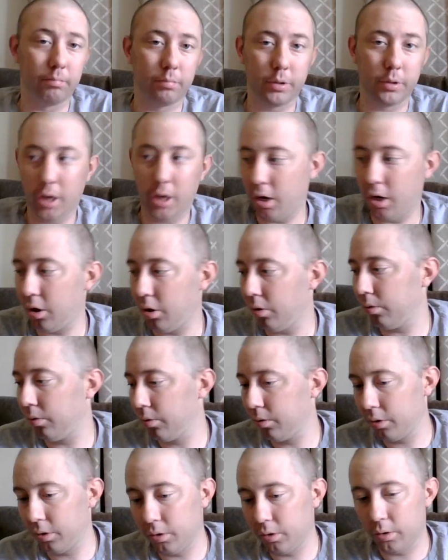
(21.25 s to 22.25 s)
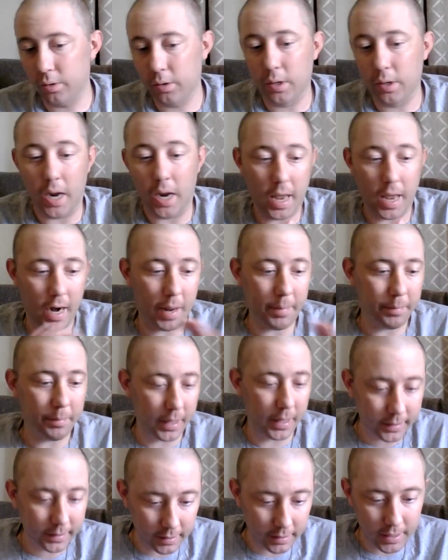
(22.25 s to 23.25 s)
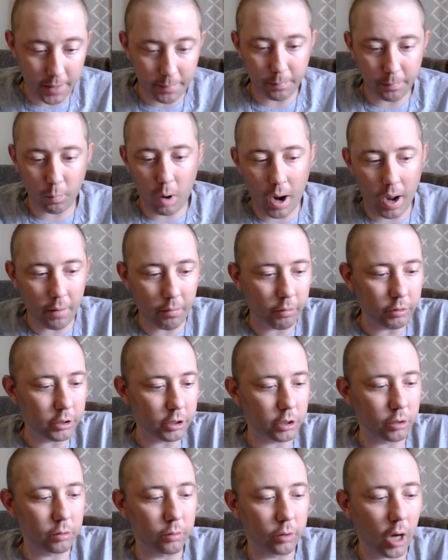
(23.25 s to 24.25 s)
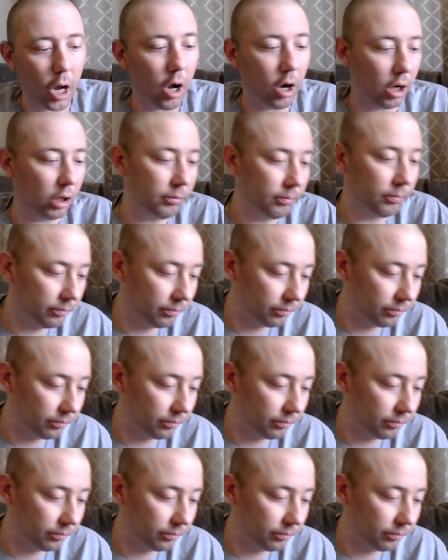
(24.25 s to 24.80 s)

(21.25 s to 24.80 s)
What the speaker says: And I picked this up while I was gone,